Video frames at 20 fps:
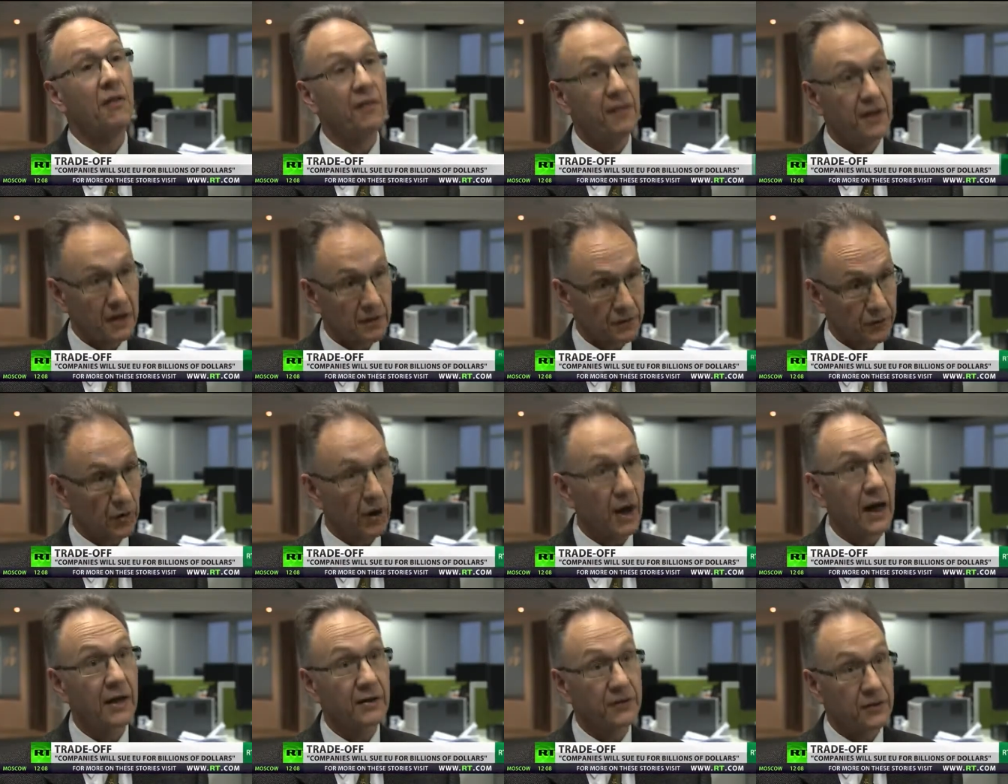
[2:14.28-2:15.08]
and
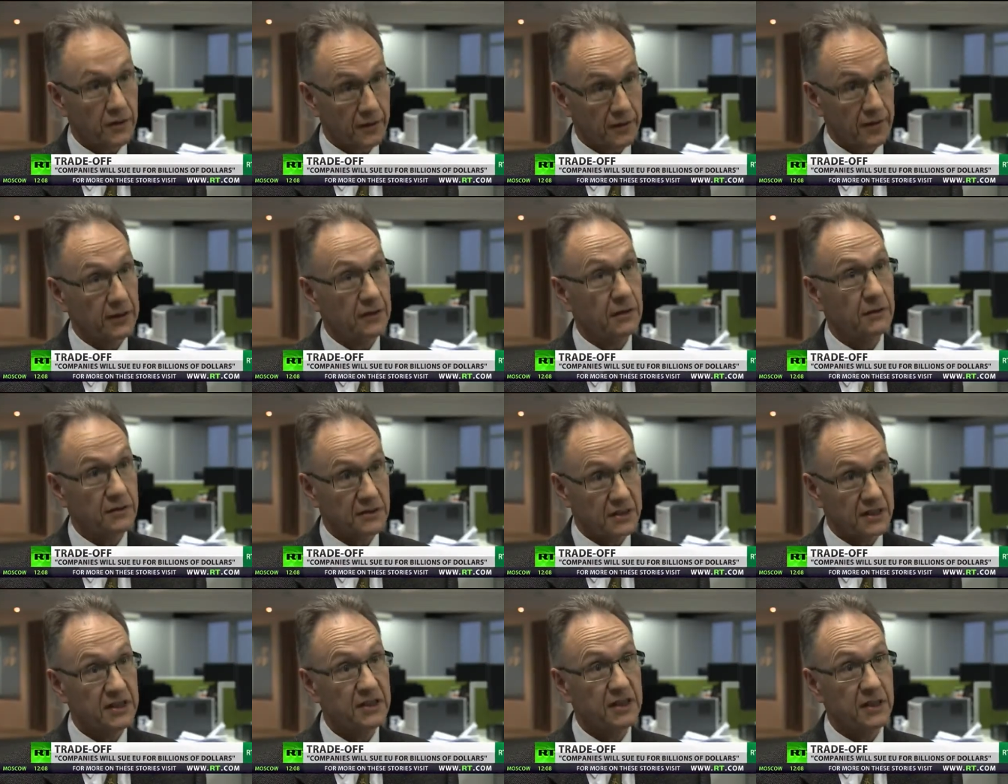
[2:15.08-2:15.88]
therefore under the
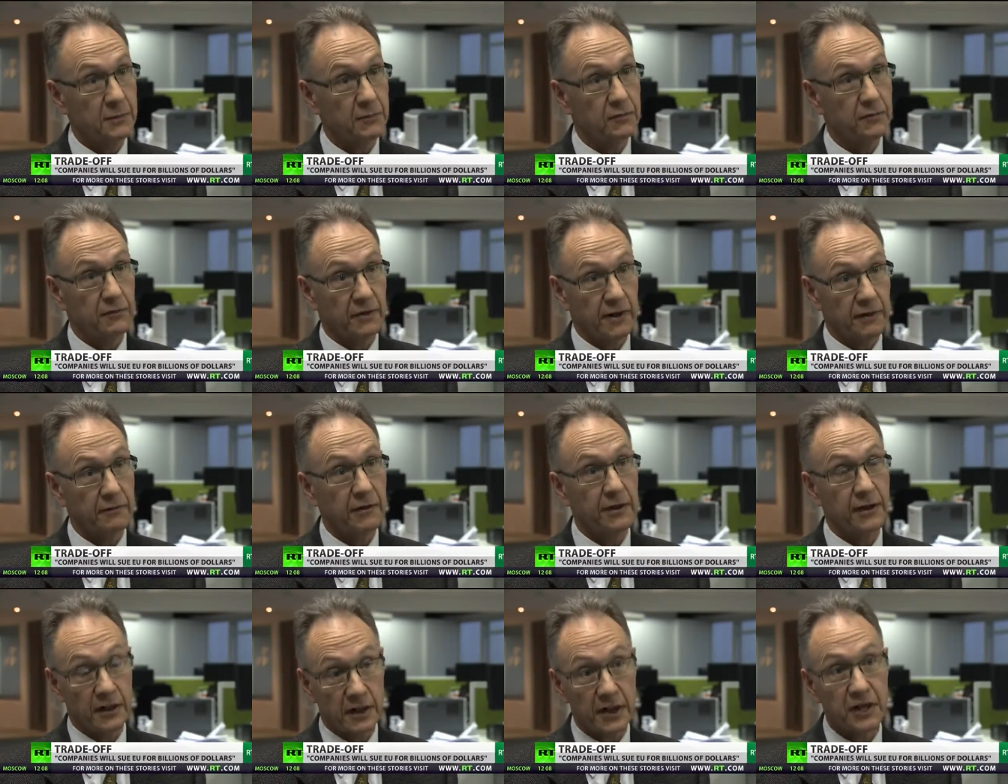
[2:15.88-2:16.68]
TTIP
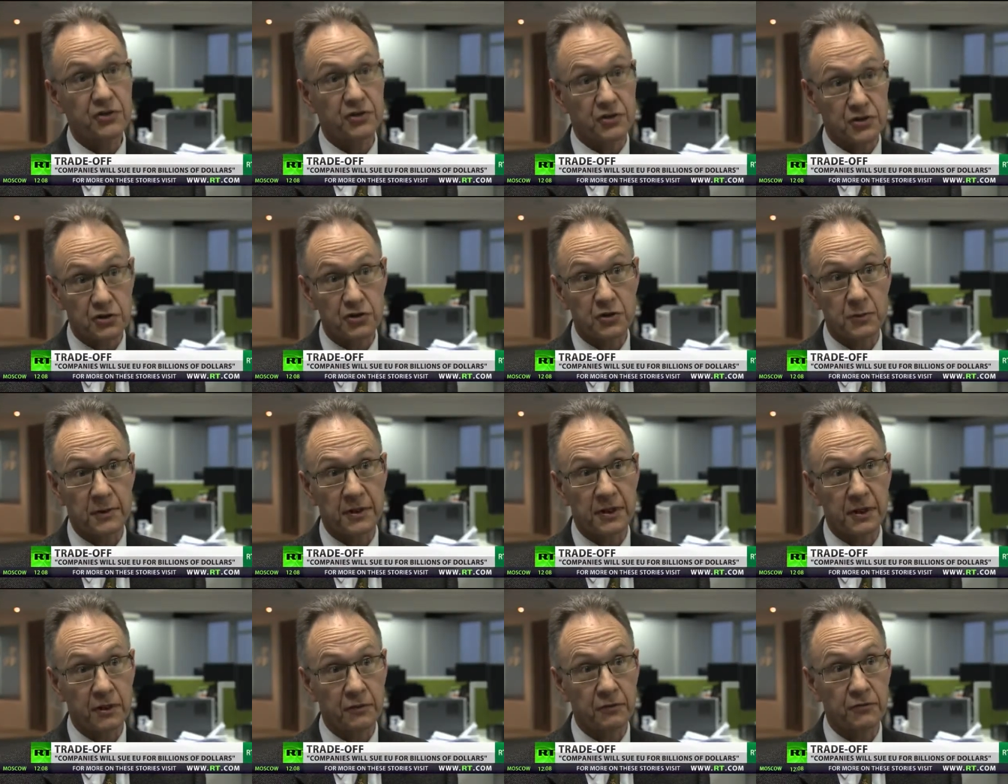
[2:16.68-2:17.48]
regulations,
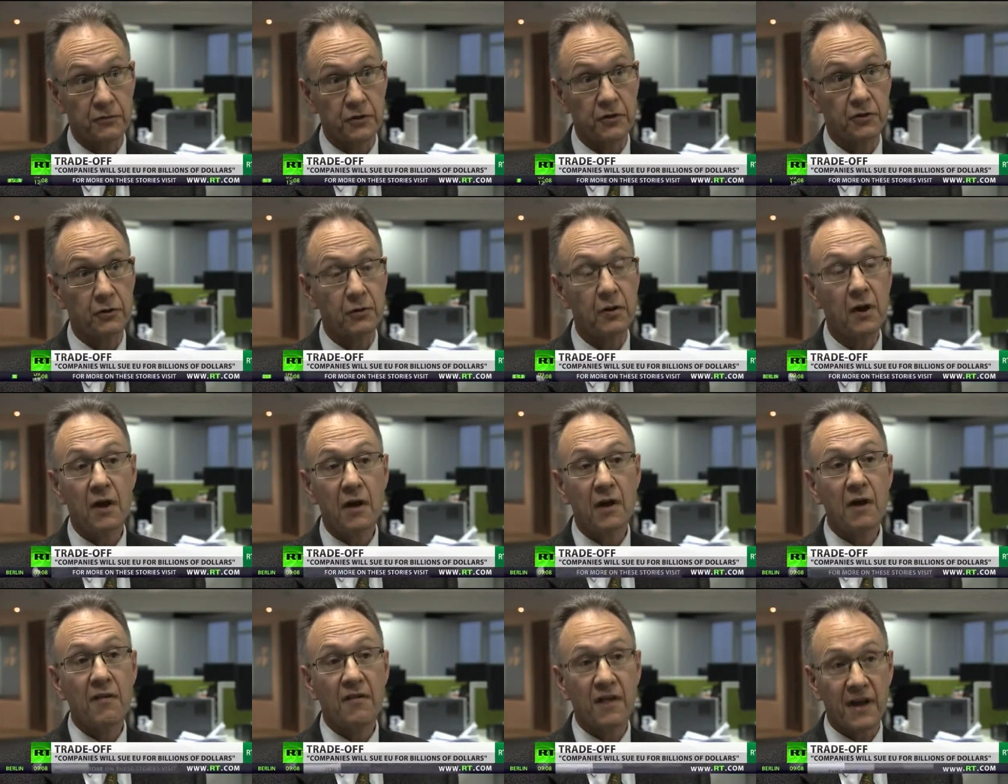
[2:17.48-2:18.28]
assuming they go through,
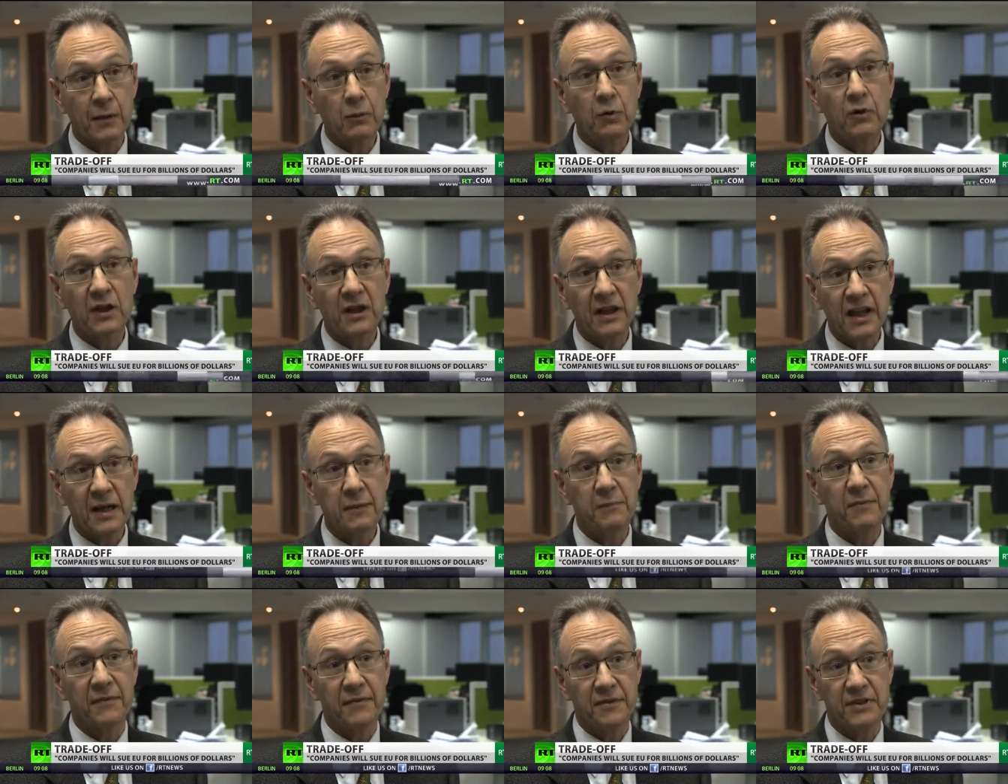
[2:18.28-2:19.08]
they will
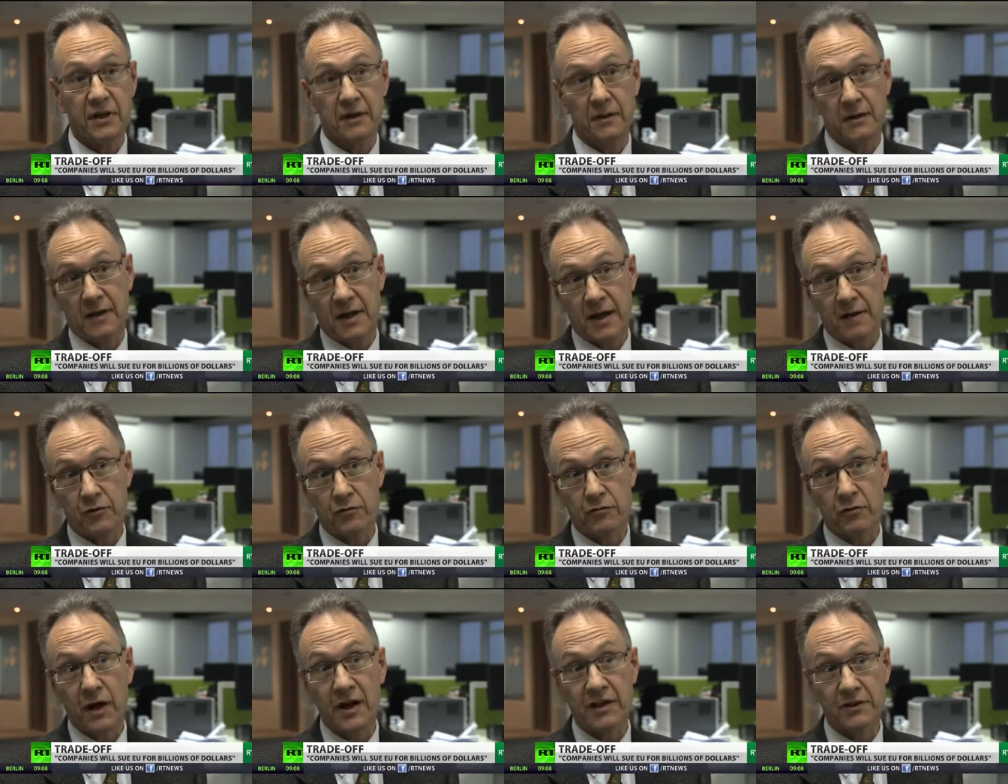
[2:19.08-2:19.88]
claim to have
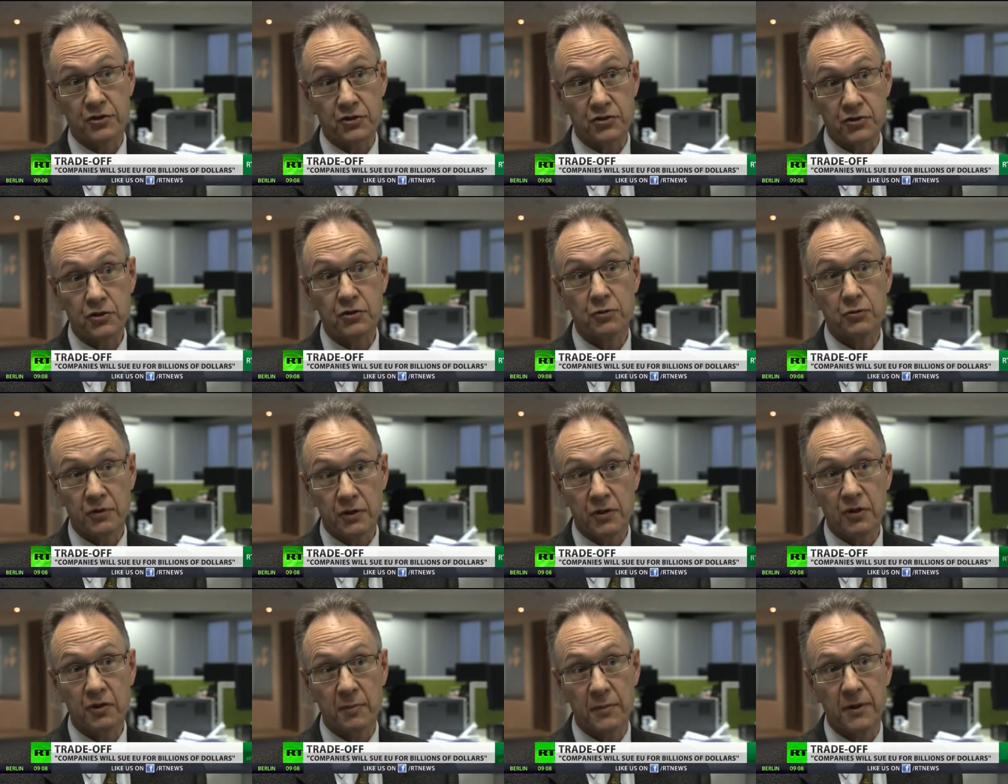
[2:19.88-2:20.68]
a right to sue
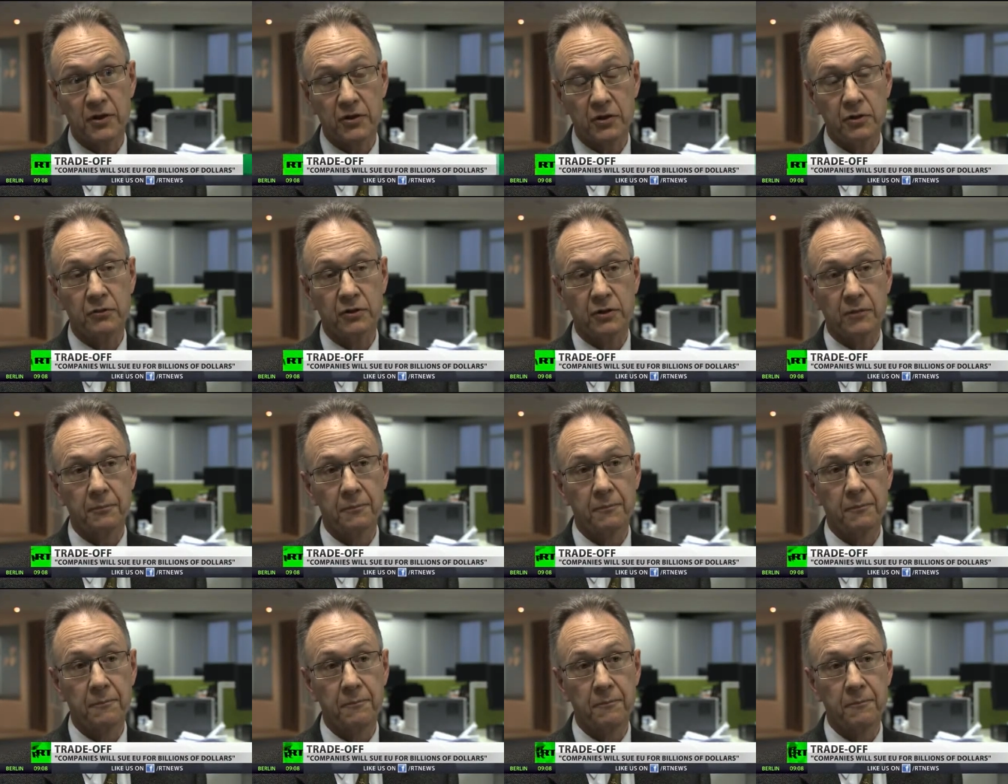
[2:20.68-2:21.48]
the European
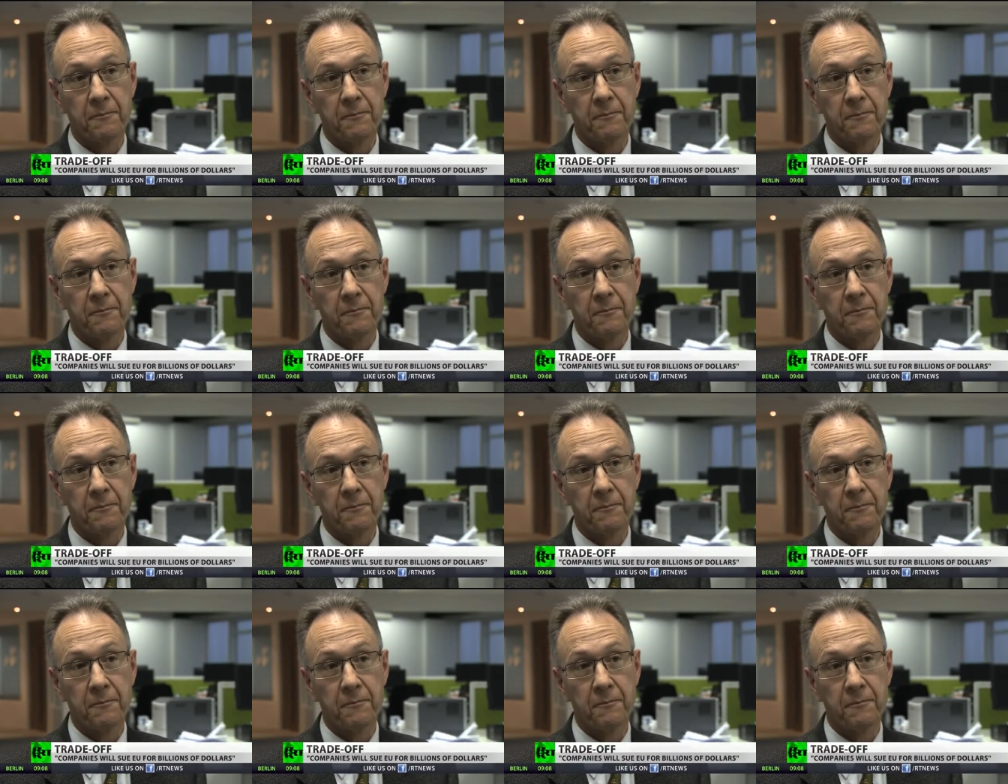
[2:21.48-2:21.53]
Union.